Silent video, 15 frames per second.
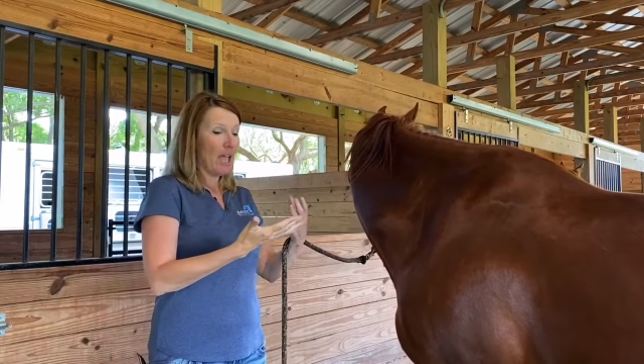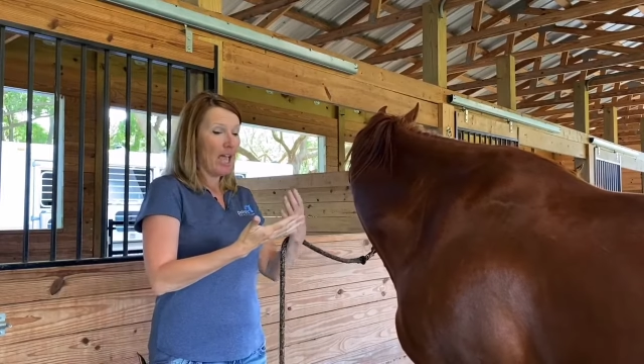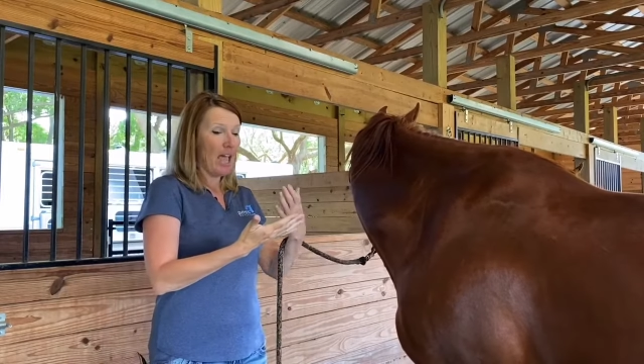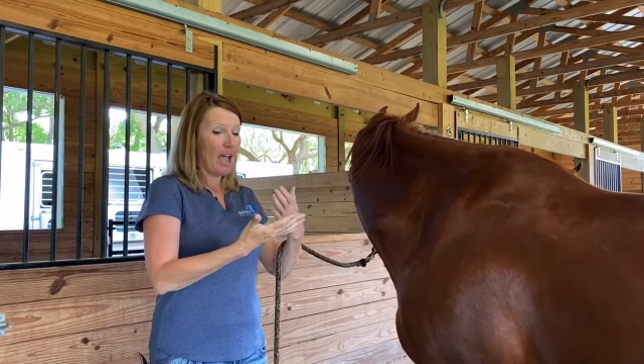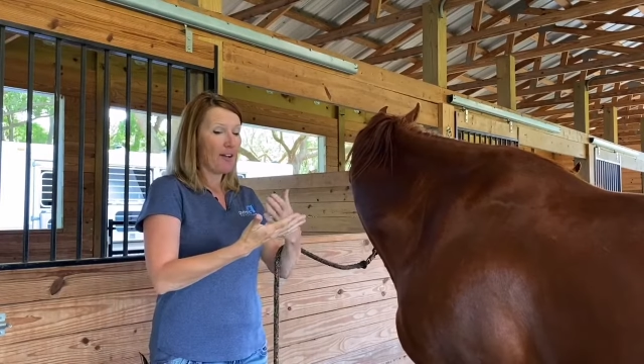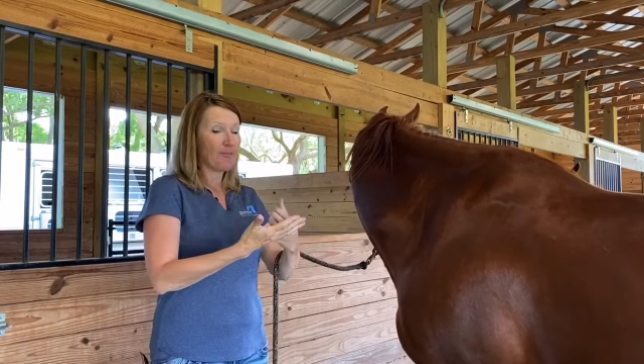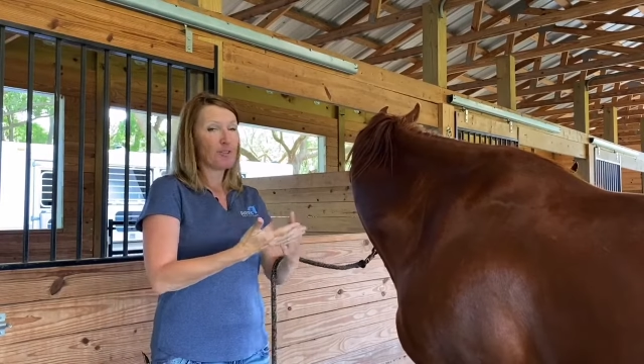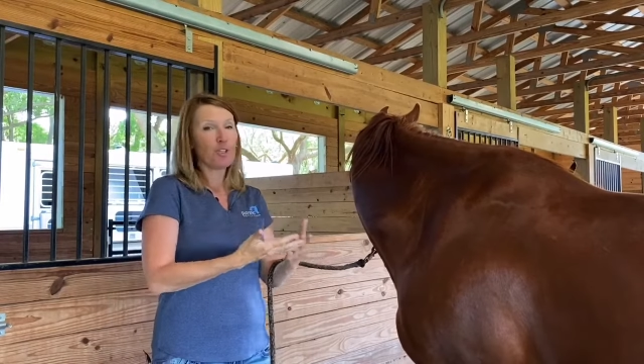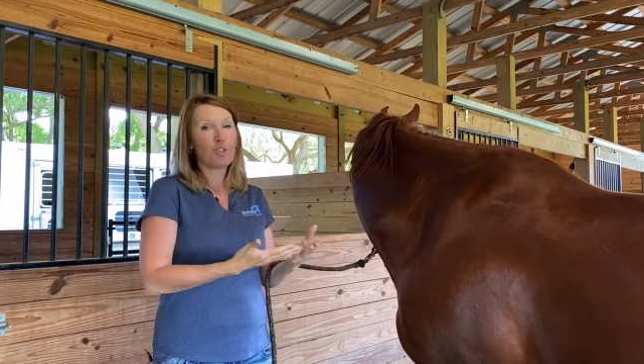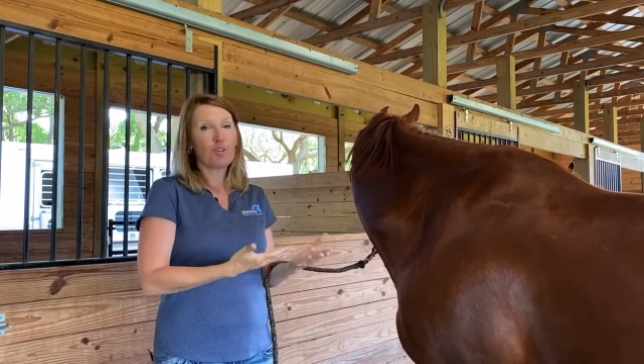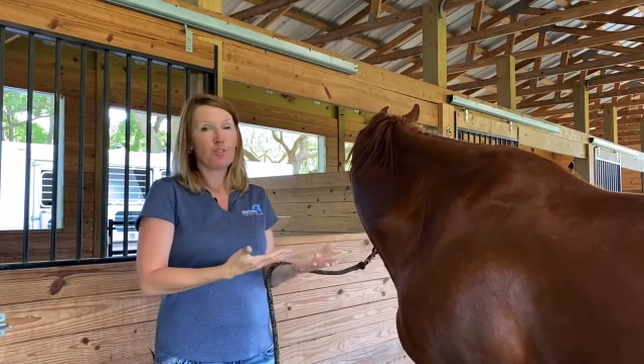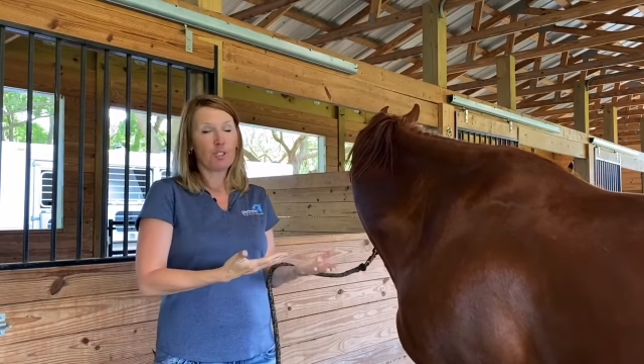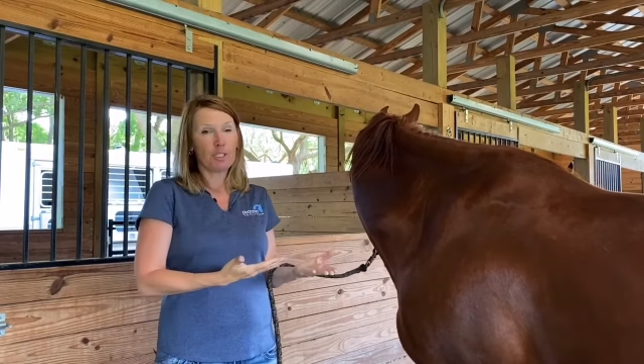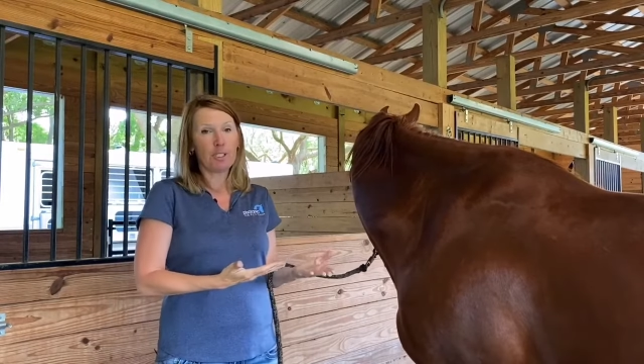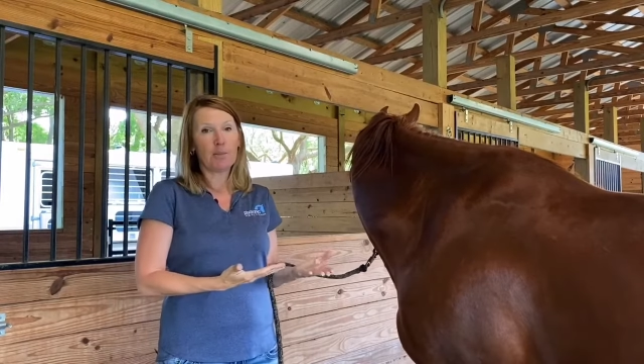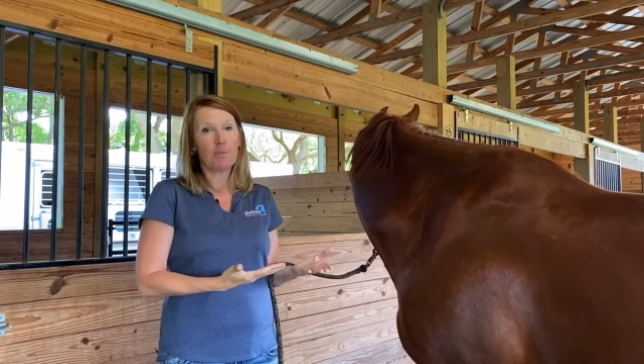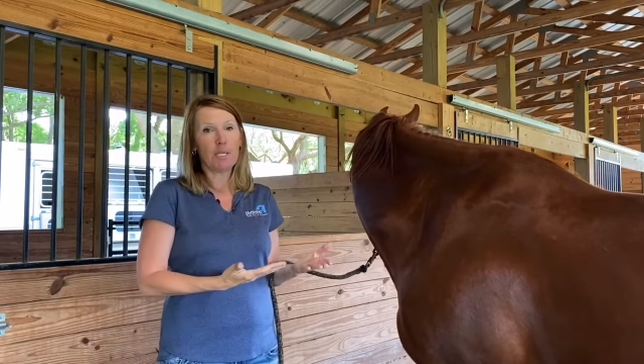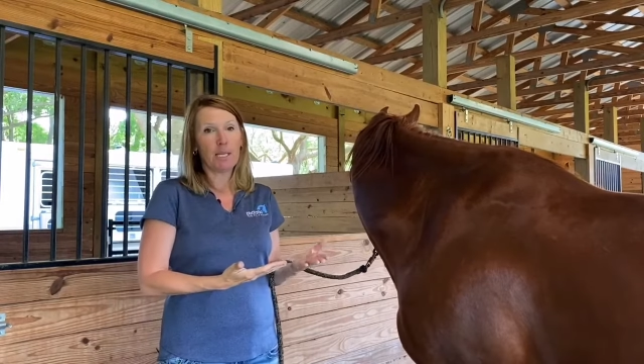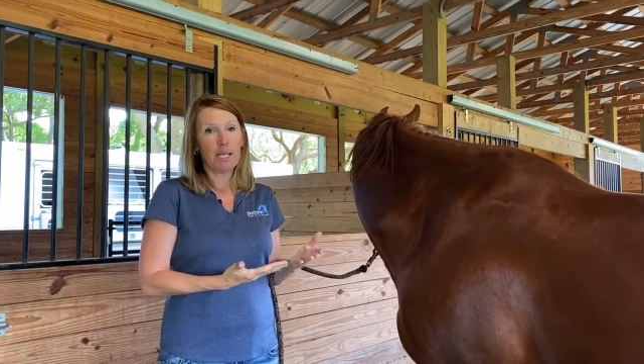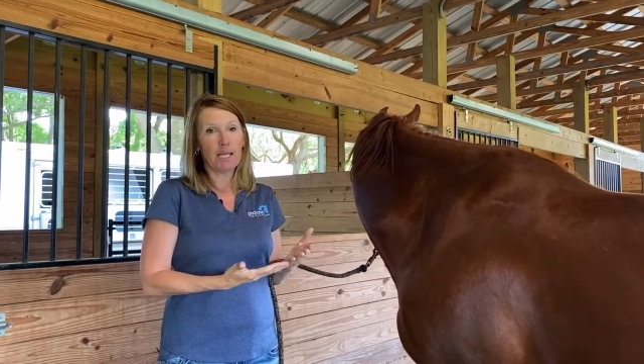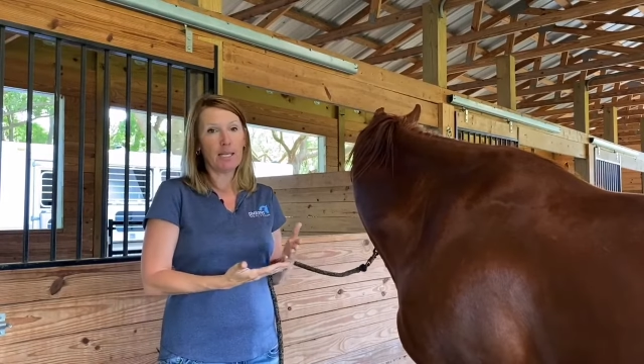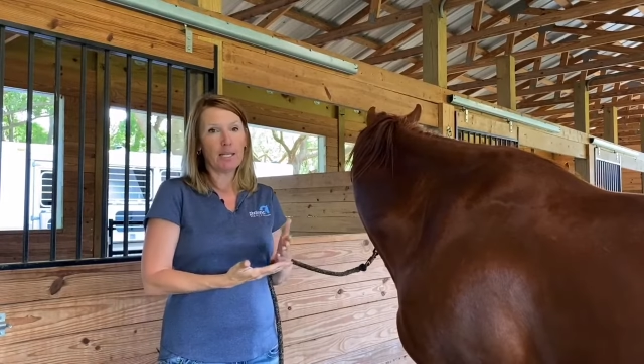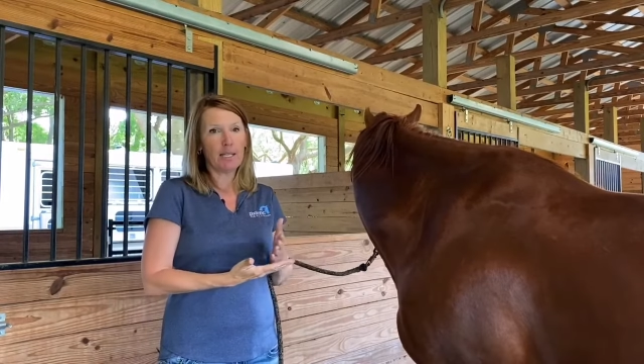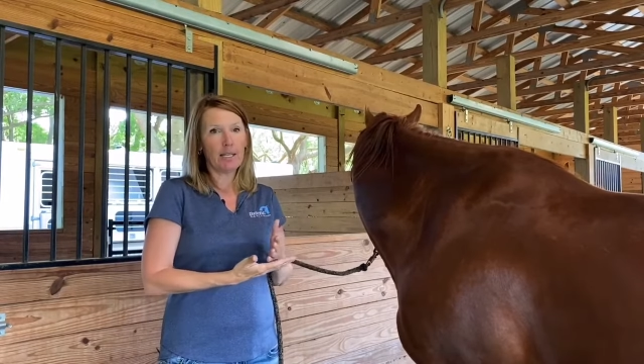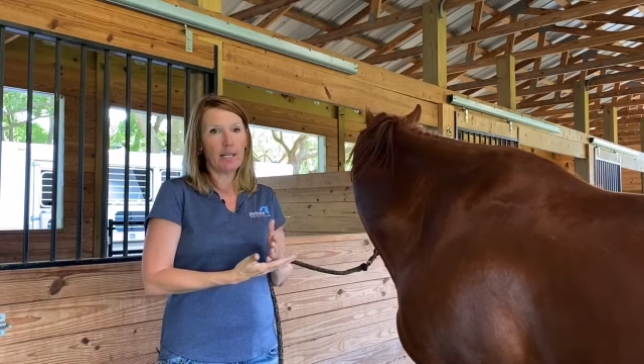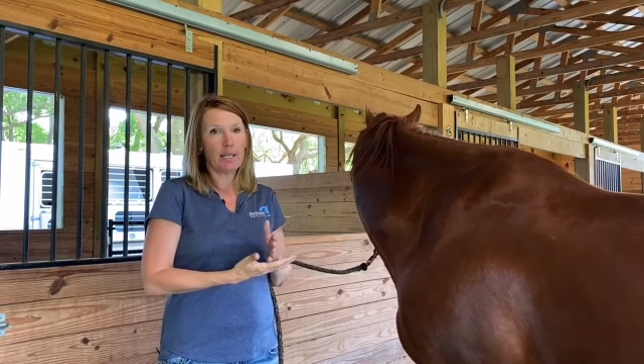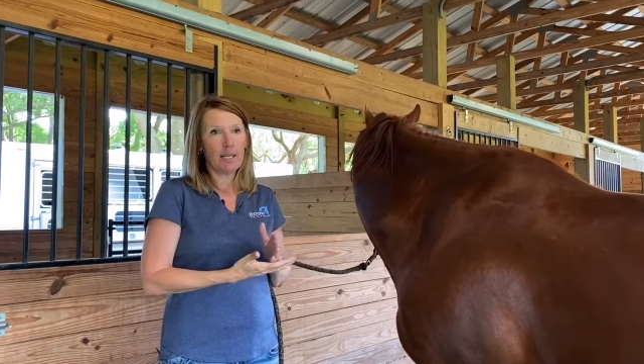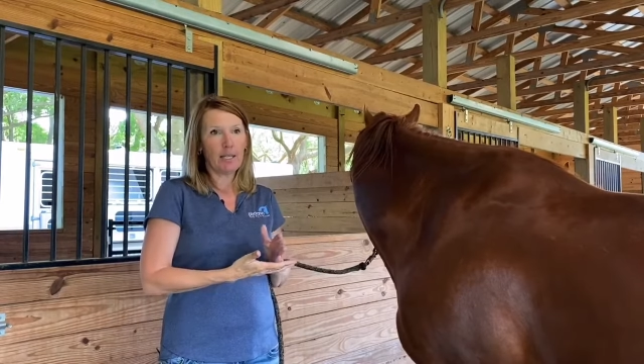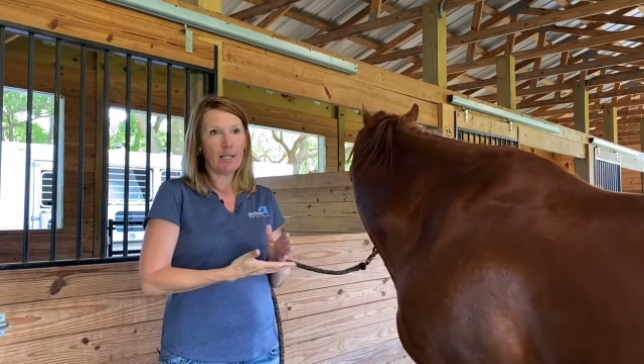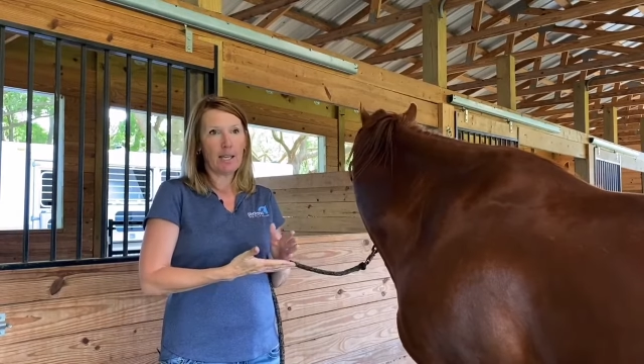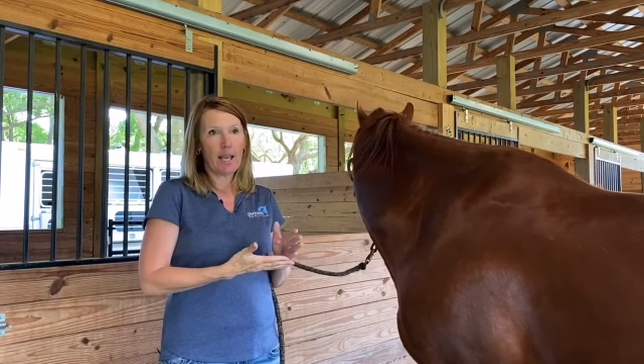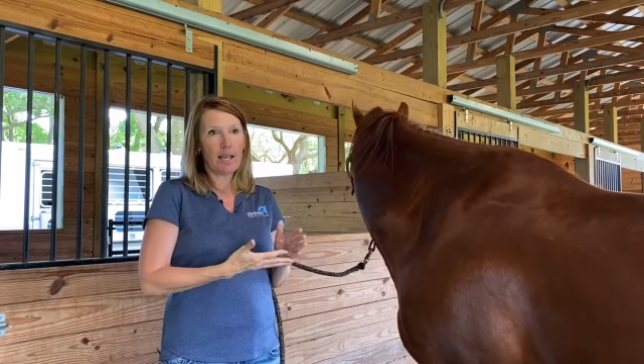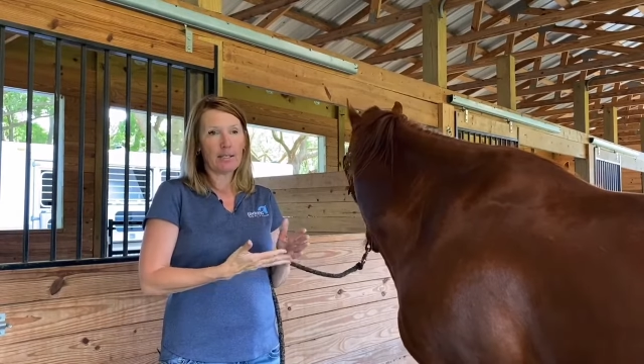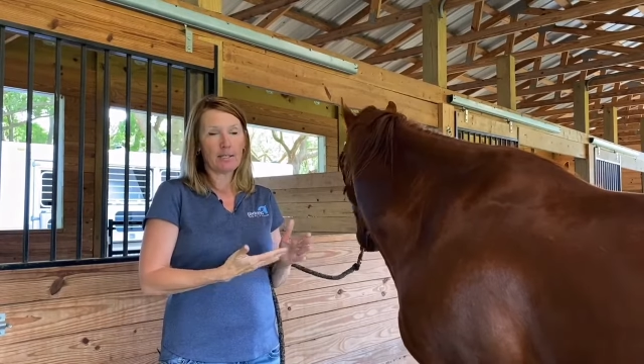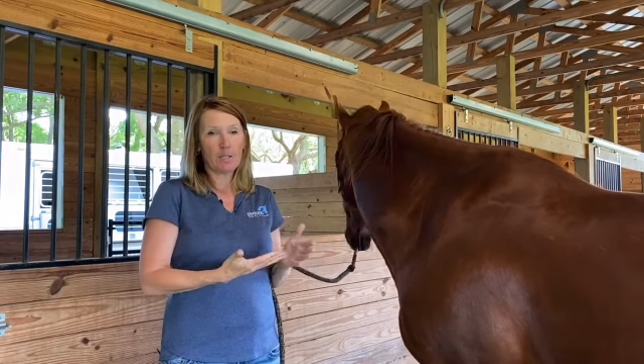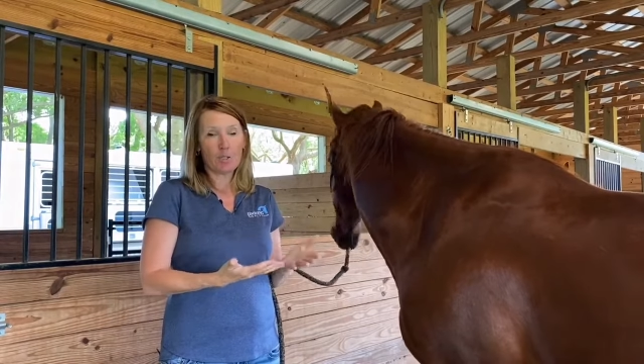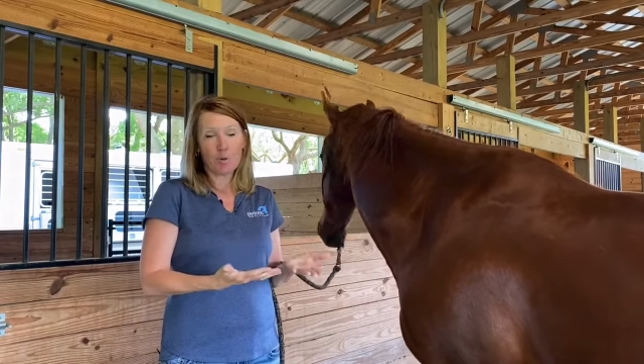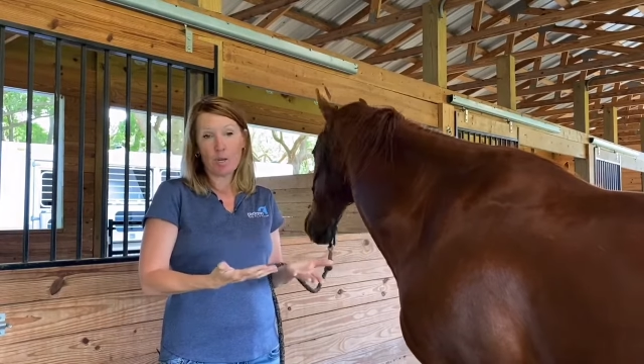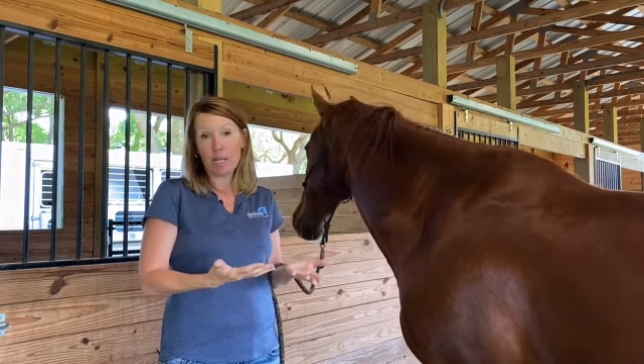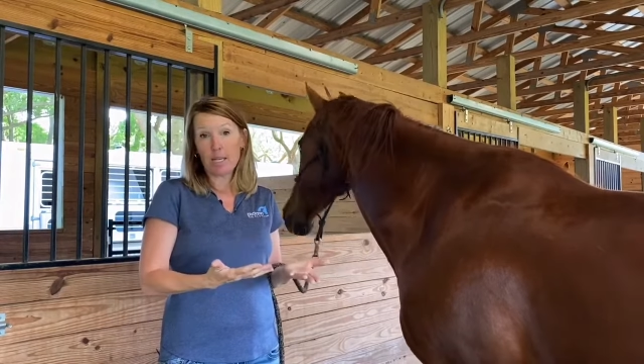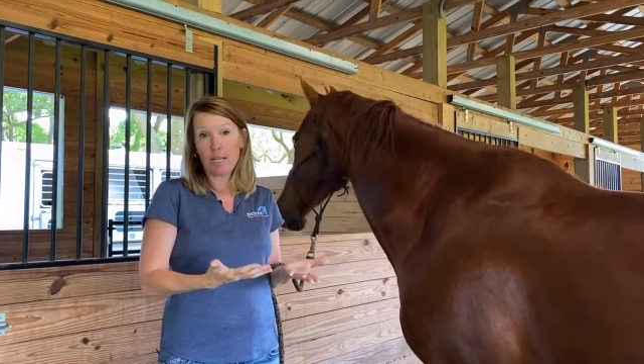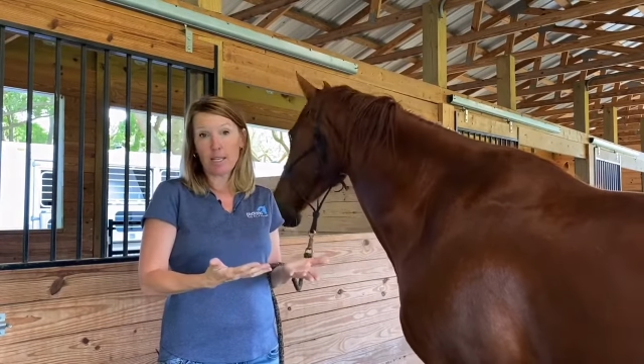after you've eliminated it as a training